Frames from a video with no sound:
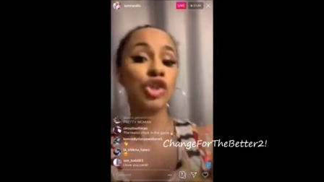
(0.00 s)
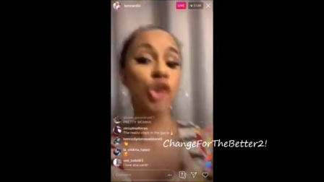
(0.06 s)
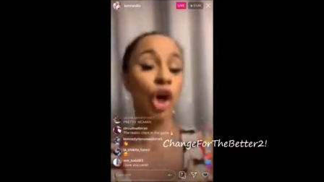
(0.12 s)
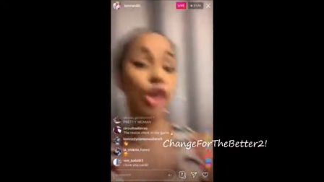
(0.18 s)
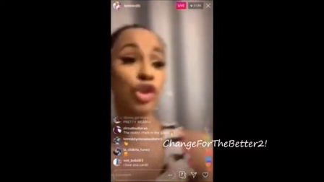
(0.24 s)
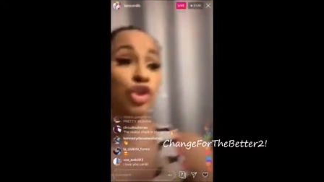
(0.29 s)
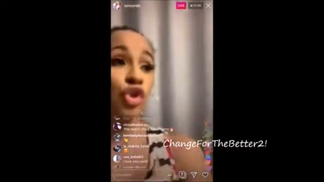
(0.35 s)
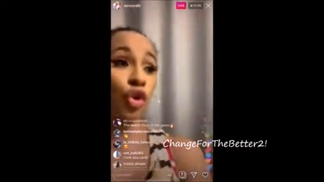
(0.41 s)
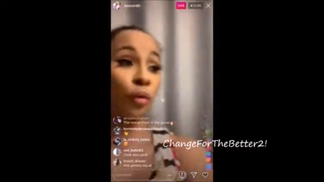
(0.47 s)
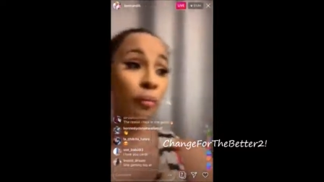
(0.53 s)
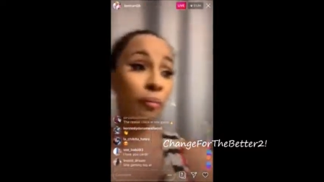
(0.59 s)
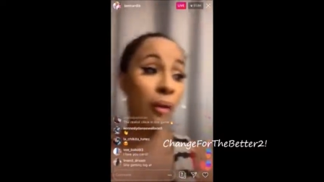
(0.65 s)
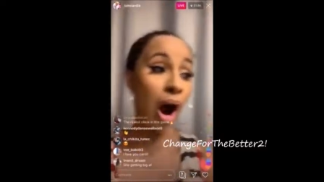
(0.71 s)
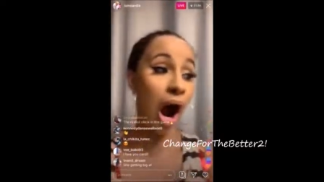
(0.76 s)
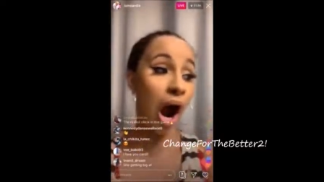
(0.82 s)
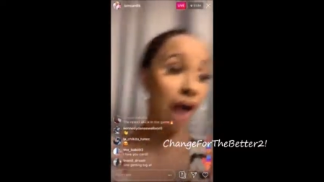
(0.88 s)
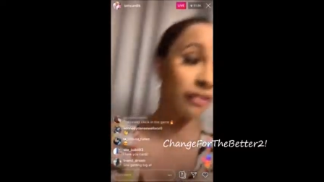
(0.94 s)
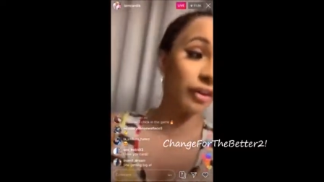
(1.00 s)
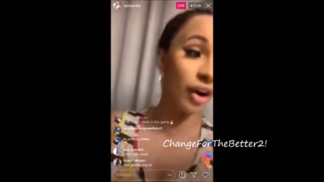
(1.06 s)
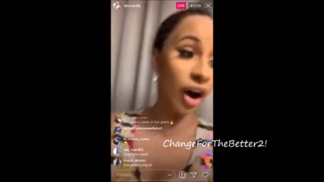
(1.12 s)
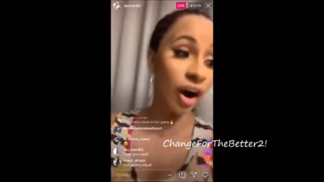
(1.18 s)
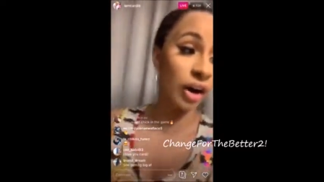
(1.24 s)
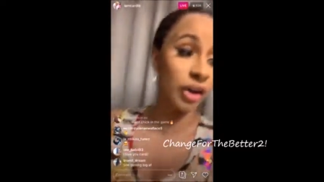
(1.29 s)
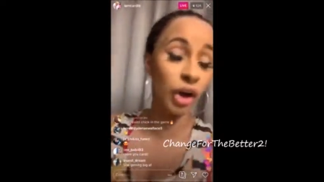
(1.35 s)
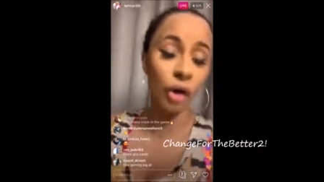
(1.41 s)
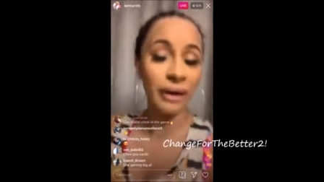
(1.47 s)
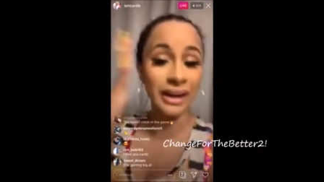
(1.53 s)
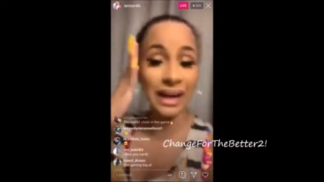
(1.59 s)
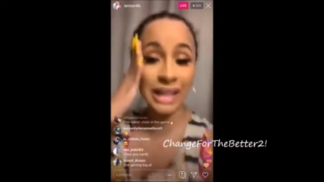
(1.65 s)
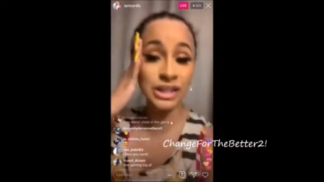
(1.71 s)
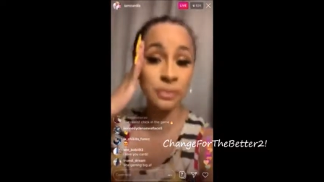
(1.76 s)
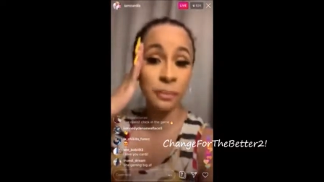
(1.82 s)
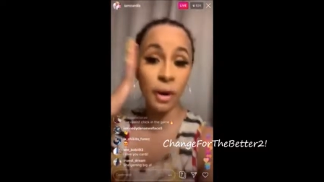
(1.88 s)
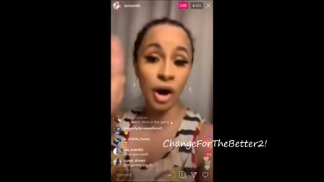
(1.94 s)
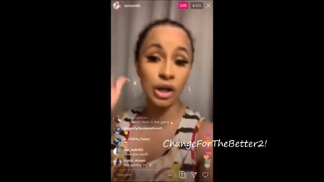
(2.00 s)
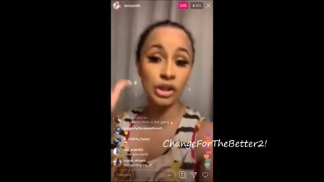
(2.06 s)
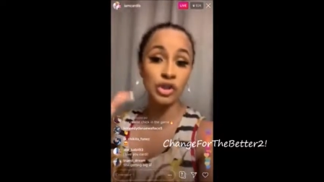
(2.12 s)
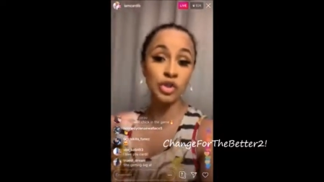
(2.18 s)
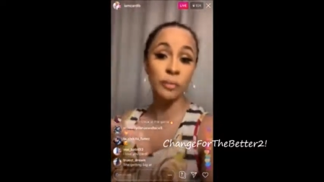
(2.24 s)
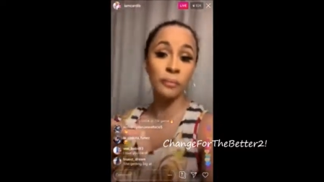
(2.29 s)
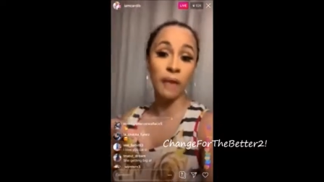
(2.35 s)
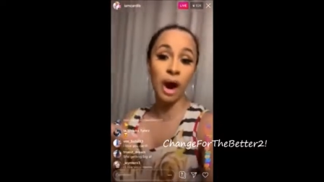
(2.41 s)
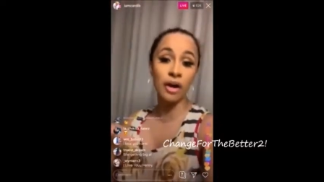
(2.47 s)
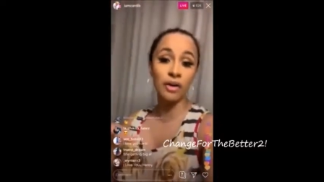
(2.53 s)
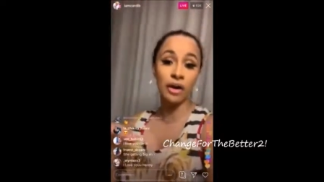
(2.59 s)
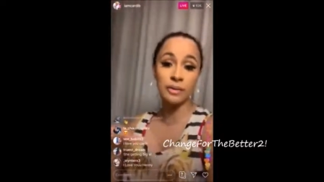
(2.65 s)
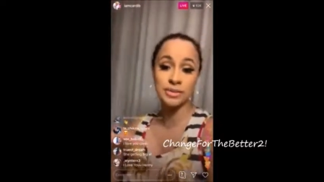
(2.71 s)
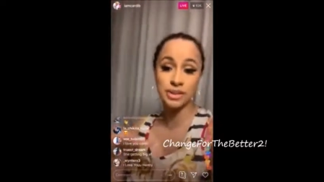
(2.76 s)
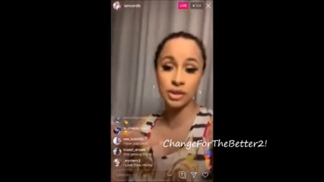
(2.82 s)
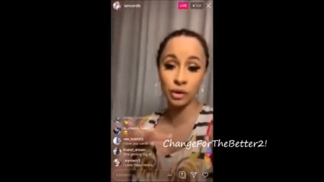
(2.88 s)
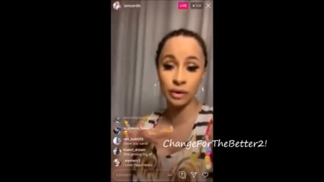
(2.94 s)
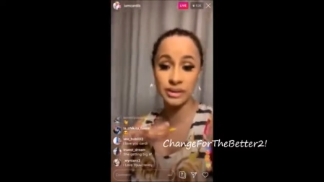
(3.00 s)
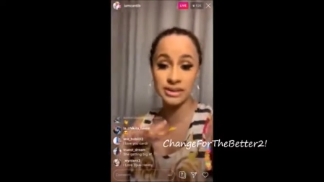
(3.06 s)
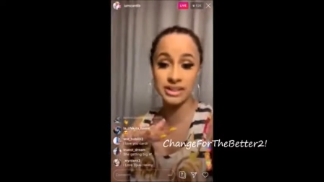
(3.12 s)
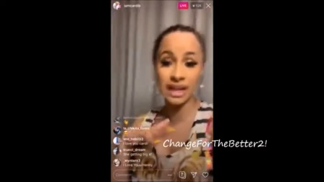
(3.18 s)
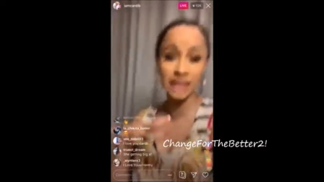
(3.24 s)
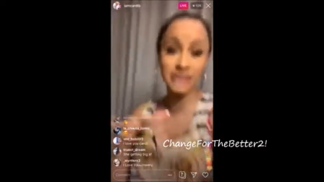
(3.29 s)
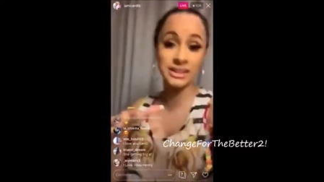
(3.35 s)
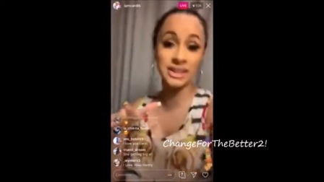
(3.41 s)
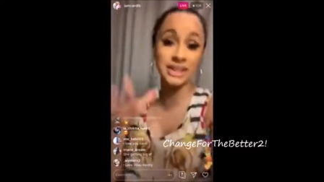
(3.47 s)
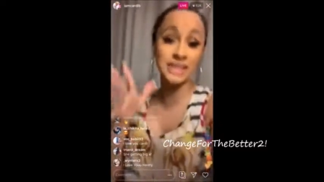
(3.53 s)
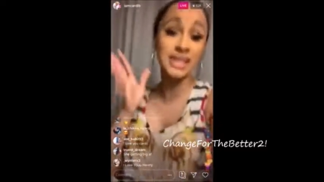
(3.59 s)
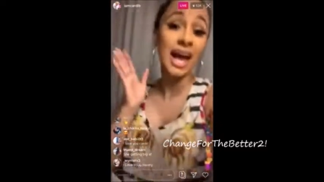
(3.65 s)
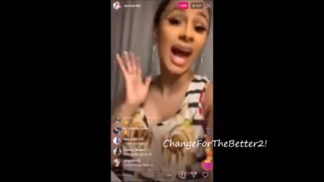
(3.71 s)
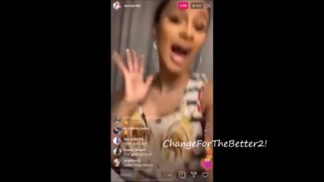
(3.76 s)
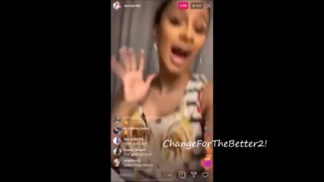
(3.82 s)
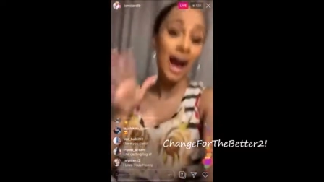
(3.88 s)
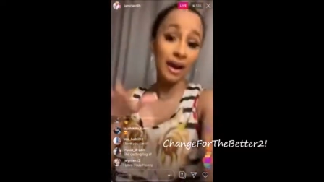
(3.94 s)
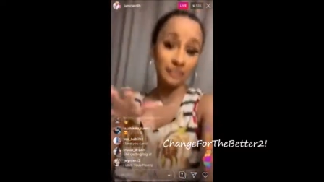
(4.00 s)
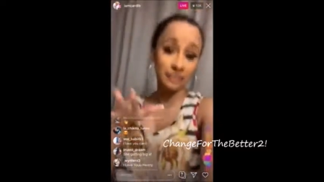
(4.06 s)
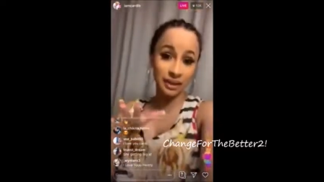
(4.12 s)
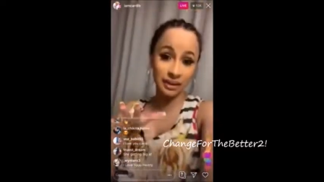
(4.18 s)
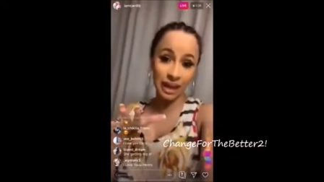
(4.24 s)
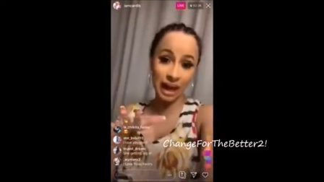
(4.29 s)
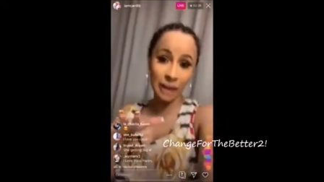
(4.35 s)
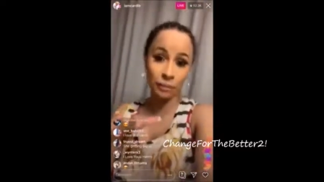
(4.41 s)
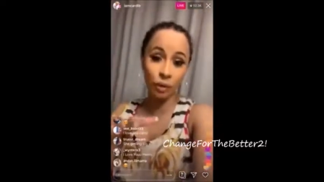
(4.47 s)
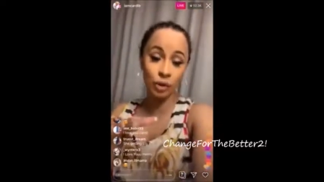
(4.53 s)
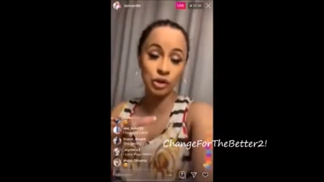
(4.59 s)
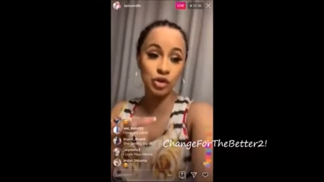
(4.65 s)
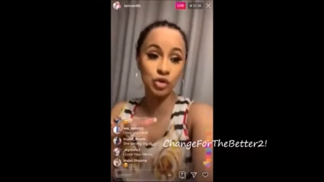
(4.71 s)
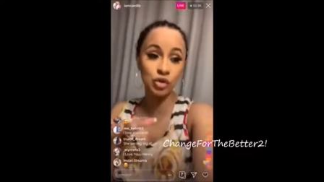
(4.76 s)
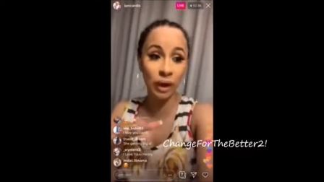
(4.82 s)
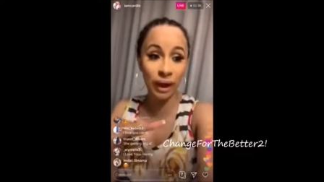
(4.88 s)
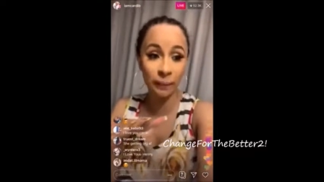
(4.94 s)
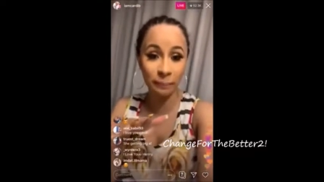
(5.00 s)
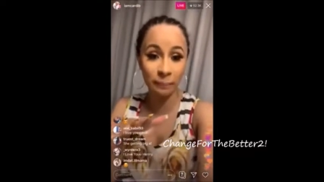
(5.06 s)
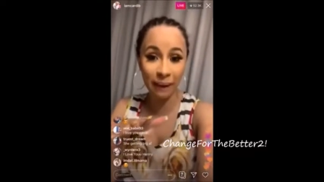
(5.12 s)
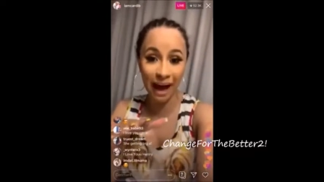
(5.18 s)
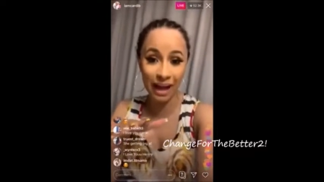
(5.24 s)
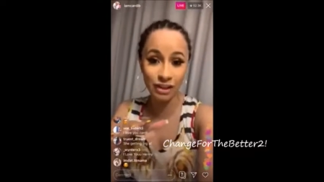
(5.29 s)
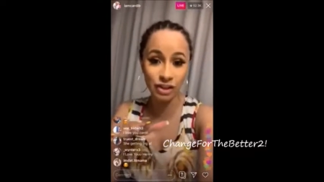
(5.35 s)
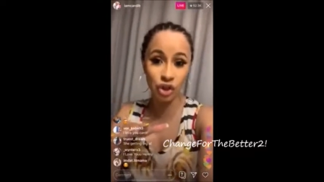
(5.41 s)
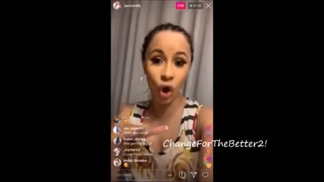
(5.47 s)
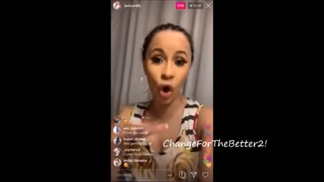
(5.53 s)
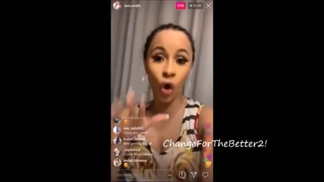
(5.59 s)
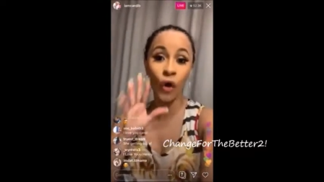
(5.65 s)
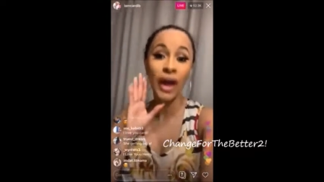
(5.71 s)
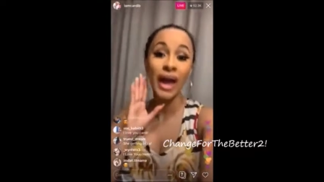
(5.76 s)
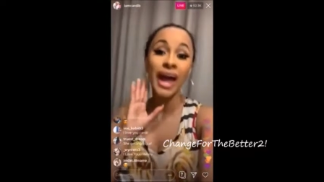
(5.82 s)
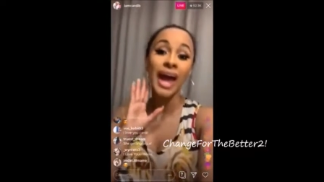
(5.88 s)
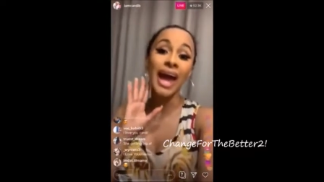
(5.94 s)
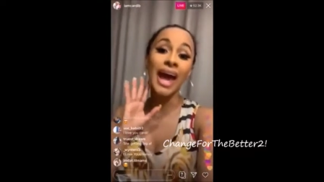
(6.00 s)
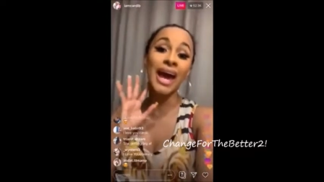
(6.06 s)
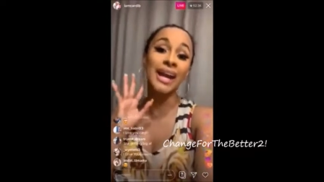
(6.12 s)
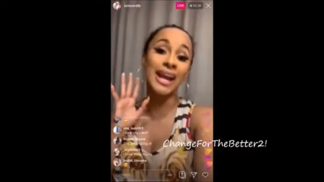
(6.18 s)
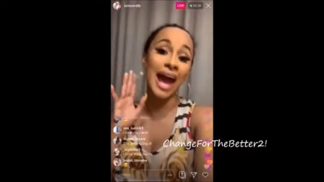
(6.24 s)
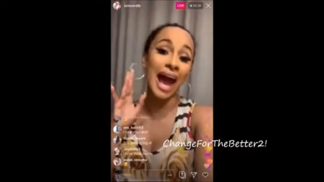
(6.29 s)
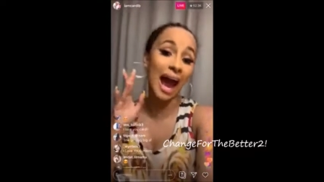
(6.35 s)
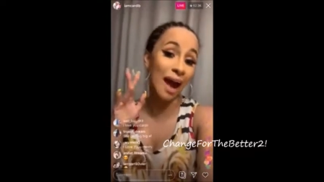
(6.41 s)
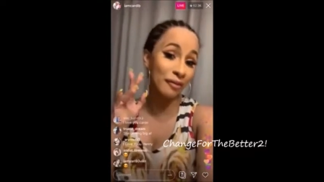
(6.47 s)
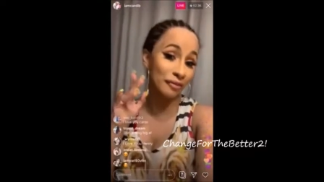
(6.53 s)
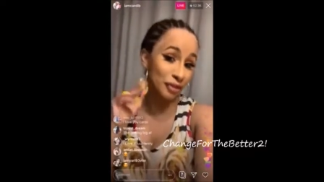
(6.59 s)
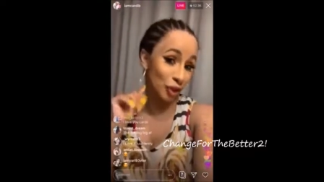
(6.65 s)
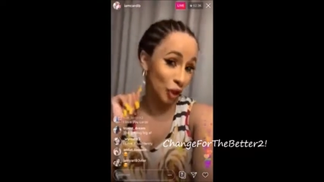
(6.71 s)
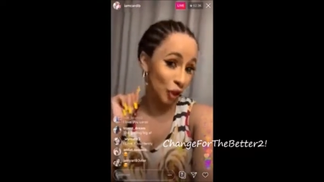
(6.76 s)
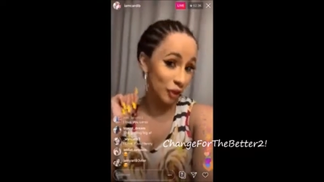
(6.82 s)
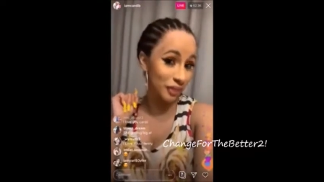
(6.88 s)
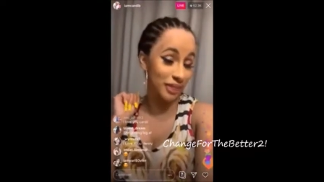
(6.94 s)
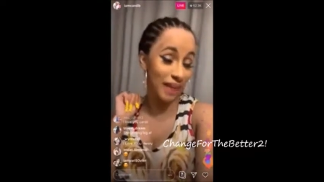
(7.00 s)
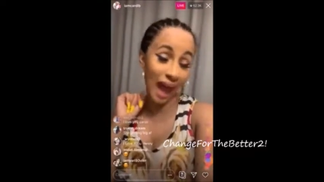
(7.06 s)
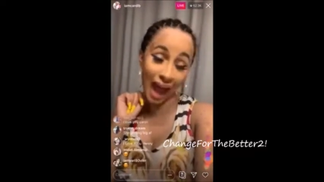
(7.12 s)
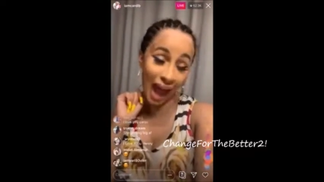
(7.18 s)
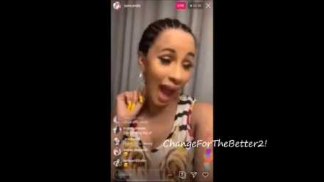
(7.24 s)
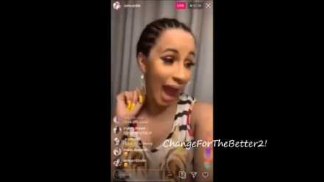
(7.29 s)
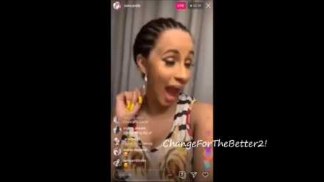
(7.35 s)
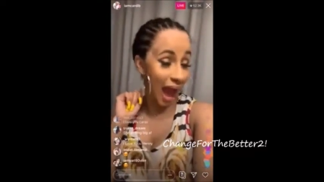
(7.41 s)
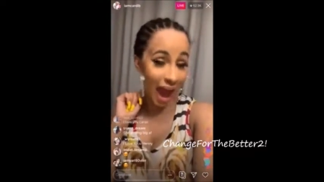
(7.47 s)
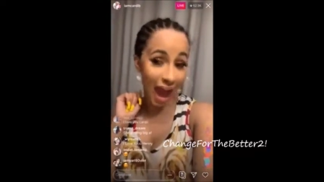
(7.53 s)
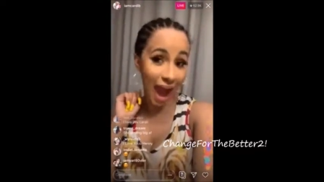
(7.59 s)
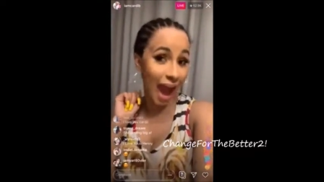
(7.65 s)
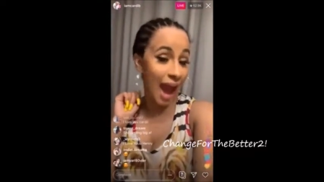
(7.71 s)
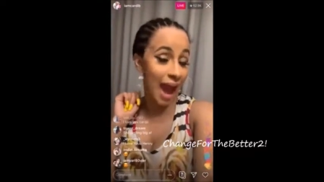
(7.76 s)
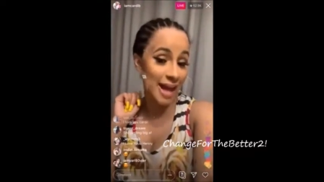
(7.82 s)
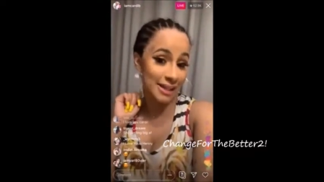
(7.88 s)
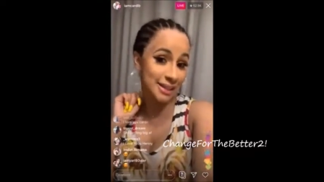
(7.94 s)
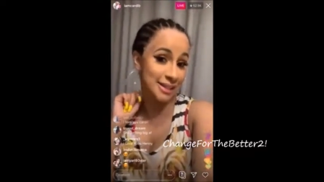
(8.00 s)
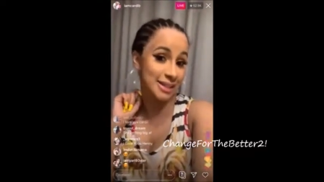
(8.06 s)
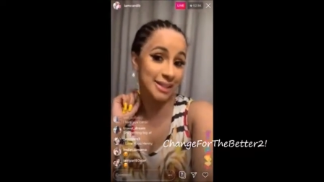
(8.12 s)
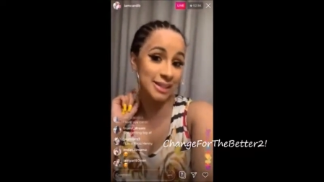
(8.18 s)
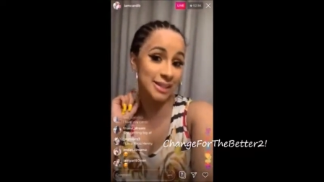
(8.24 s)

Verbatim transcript: so tomorrow, no wait, not tomorrow. Tomorrow I'm still in Texas. After that I'm going to El Paso, and after that,